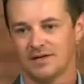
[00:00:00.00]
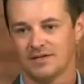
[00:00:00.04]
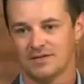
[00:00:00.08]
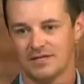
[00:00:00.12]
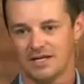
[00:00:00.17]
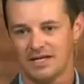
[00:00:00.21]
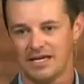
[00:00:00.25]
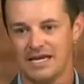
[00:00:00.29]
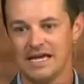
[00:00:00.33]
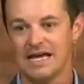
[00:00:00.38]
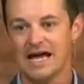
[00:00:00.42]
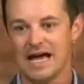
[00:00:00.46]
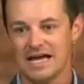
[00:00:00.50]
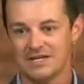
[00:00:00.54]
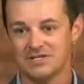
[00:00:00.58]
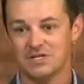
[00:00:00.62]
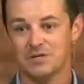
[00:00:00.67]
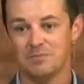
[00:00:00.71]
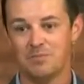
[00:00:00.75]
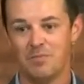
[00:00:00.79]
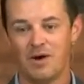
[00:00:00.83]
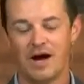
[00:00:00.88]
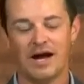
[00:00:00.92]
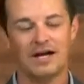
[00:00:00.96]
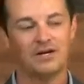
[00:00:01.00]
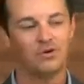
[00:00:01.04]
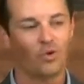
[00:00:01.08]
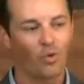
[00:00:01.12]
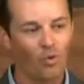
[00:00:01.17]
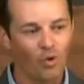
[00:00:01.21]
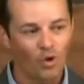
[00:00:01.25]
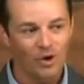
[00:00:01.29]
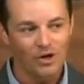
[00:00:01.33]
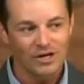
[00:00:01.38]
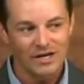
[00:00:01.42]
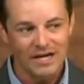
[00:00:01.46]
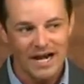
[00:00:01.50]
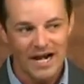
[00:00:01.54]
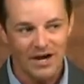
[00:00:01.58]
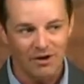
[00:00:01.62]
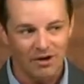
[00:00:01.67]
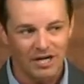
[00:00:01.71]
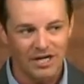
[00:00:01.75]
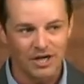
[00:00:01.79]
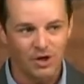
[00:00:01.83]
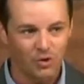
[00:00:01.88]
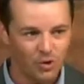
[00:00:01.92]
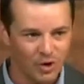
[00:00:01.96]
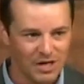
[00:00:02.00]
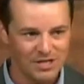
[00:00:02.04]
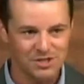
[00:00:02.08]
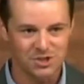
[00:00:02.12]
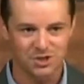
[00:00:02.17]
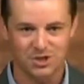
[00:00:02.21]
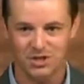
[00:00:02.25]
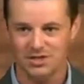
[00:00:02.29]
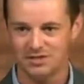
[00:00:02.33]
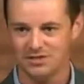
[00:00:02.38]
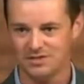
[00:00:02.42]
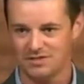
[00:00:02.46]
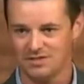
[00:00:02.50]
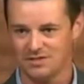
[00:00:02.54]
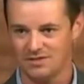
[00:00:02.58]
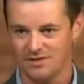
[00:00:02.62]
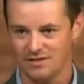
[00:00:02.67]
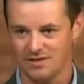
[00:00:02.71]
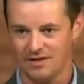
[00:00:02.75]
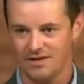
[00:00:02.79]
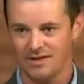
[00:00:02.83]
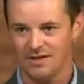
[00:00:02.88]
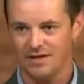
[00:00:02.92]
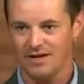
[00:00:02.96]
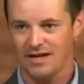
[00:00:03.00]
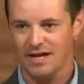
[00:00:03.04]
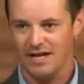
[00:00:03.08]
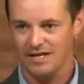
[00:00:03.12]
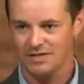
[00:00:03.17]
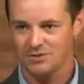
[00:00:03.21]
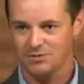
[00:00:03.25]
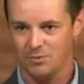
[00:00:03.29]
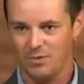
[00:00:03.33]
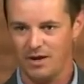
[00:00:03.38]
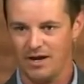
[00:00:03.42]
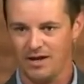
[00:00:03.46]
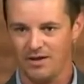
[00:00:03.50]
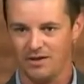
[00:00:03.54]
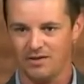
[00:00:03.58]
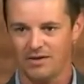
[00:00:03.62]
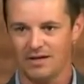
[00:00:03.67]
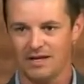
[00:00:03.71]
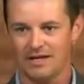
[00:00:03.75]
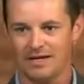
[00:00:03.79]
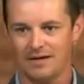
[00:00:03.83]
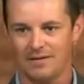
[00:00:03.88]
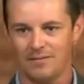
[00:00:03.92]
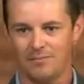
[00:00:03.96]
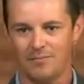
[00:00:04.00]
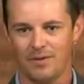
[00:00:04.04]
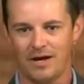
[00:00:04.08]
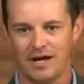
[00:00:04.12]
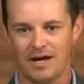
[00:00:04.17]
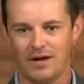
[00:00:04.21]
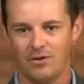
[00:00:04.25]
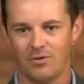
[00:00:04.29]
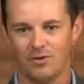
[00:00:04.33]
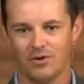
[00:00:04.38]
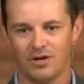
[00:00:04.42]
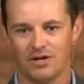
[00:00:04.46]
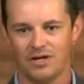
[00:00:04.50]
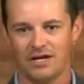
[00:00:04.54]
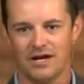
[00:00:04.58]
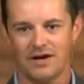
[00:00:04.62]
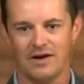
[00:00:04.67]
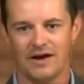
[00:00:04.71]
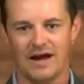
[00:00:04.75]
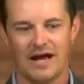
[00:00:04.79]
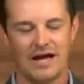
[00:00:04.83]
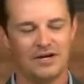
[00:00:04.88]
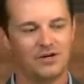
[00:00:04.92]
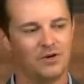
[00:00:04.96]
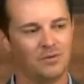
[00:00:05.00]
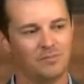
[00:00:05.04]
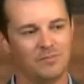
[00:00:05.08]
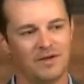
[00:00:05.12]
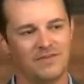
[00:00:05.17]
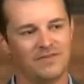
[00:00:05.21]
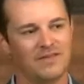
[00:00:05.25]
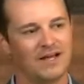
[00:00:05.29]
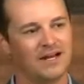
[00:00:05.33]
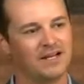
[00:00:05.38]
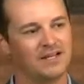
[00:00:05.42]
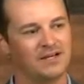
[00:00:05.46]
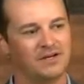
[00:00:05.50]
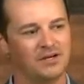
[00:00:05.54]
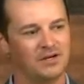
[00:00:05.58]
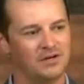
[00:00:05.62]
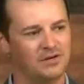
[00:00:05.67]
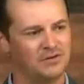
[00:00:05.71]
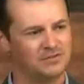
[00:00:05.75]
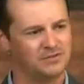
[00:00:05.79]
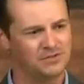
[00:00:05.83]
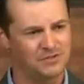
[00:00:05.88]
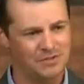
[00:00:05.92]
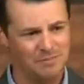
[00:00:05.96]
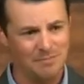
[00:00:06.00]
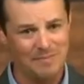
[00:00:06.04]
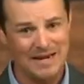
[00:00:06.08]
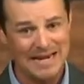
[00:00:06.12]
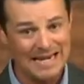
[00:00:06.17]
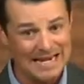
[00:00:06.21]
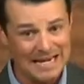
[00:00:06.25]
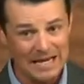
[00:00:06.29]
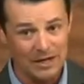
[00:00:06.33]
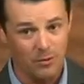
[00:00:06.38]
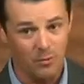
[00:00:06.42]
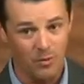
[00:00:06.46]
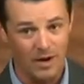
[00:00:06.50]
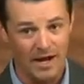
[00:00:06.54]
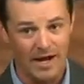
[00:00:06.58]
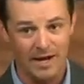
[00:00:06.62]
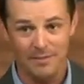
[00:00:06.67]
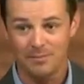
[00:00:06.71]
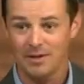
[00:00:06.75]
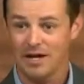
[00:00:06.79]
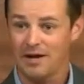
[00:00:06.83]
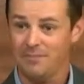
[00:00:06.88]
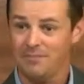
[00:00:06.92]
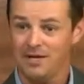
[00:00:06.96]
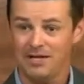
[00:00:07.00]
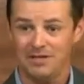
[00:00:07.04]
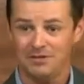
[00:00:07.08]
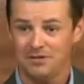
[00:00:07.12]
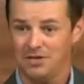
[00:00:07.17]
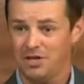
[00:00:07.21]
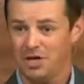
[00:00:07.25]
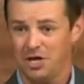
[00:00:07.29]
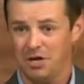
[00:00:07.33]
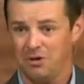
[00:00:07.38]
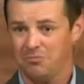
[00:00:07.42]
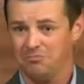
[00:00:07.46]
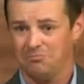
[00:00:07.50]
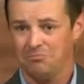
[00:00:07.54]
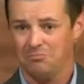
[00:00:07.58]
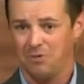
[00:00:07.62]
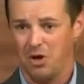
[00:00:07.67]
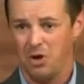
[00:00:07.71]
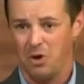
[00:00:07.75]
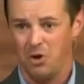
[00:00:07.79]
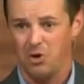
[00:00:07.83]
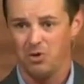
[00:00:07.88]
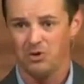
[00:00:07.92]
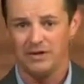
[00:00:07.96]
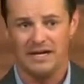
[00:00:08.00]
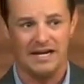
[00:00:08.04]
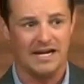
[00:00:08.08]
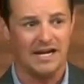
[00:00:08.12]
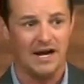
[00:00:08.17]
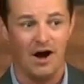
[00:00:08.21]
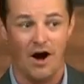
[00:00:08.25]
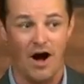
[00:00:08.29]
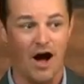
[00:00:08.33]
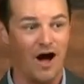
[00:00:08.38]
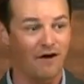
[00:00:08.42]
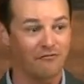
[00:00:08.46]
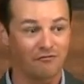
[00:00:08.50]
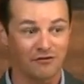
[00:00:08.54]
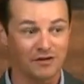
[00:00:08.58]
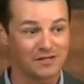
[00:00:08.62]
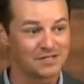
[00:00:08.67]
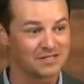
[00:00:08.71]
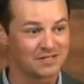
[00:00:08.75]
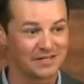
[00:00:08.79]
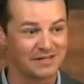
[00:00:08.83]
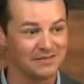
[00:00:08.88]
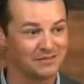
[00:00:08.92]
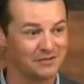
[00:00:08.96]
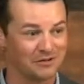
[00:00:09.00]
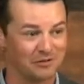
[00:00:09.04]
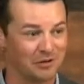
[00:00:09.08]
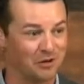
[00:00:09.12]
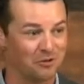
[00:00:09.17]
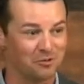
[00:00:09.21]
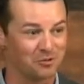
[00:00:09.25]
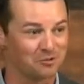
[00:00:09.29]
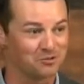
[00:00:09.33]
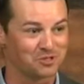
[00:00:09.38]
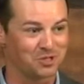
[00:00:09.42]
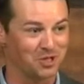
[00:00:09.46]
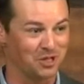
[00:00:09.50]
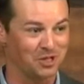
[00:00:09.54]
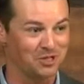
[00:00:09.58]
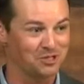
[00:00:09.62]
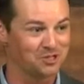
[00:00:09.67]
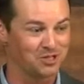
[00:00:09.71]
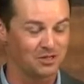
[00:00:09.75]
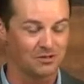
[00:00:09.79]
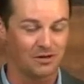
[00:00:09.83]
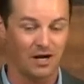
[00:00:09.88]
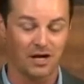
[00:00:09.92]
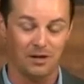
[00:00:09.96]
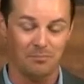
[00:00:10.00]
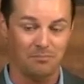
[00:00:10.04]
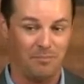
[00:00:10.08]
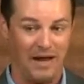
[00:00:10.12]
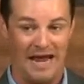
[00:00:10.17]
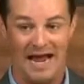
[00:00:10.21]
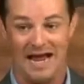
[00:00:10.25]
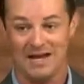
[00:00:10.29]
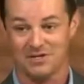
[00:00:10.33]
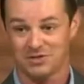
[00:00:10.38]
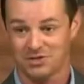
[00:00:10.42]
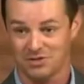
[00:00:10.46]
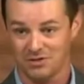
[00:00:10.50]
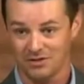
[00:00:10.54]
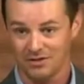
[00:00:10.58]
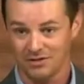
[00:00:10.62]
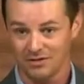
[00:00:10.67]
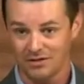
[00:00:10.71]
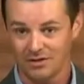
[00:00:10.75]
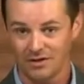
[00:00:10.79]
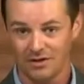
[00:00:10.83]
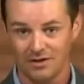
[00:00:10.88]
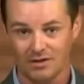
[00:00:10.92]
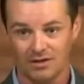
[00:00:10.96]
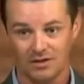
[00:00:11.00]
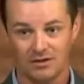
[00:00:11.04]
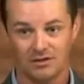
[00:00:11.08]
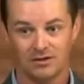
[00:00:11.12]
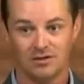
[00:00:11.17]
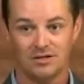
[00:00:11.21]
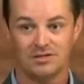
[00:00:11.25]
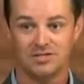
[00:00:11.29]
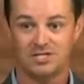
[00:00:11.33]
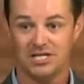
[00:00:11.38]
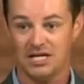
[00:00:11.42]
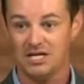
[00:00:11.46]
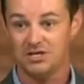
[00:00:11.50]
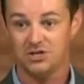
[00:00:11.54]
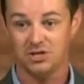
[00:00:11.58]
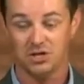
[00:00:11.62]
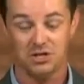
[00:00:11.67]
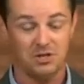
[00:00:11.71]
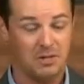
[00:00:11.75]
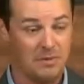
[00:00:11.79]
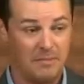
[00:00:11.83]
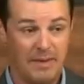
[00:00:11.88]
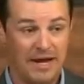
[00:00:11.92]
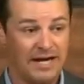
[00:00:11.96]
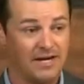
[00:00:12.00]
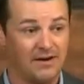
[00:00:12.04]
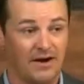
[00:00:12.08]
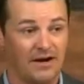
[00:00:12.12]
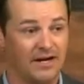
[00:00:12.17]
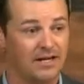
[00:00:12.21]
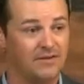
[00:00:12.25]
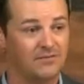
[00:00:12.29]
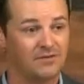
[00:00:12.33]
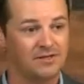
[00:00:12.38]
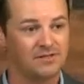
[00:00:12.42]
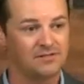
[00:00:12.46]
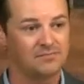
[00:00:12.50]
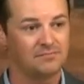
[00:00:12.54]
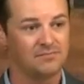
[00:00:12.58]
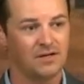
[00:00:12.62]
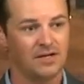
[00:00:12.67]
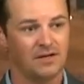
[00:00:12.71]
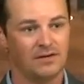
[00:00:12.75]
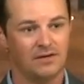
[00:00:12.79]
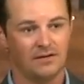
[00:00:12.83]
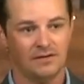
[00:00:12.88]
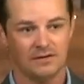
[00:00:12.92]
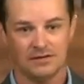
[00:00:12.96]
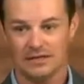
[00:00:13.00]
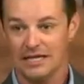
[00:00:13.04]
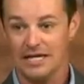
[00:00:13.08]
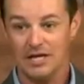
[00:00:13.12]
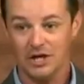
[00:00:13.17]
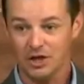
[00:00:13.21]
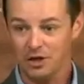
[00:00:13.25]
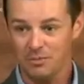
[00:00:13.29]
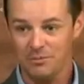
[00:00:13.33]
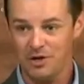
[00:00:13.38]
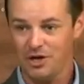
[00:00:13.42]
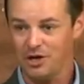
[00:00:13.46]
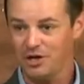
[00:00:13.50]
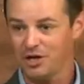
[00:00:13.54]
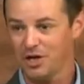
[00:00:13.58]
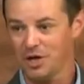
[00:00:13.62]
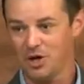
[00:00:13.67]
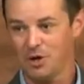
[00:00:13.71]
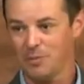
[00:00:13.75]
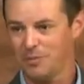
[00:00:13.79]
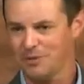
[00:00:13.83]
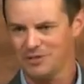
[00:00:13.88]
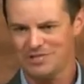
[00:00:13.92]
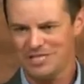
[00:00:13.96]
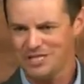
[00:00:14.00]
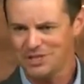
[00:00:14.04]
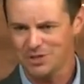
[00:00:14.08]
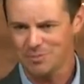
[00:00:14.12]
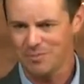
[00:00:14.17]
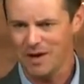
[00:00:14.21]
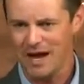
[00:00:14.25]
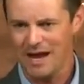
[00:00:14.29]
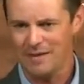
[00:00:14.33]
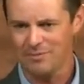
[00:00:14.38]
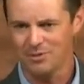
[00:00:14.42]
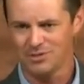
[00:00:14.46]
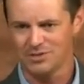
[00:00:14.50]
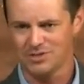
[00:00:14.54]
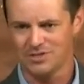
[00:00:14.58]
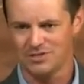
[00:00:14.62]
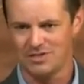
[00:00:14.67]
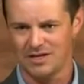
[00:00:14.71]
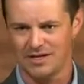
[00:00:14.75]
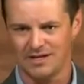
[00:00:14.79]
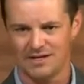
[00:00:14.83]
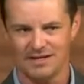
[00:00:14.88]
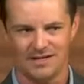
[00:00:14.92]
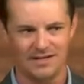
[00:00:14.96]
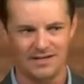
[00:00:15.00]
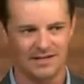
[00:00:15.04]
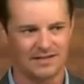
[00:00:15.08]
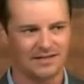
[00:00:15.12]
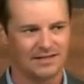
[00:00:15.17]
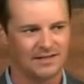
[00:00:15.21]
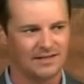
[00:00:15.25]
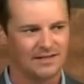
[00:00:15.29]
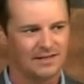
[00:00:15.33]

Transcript: I think he has in mind ordinary Christians as well. And by ordinary, I don't mean that in a demeaning way, but I mean you don't hold any office in the local church. You're not a pastor or a teacher. You may not even lead a community group or teach a Bible study.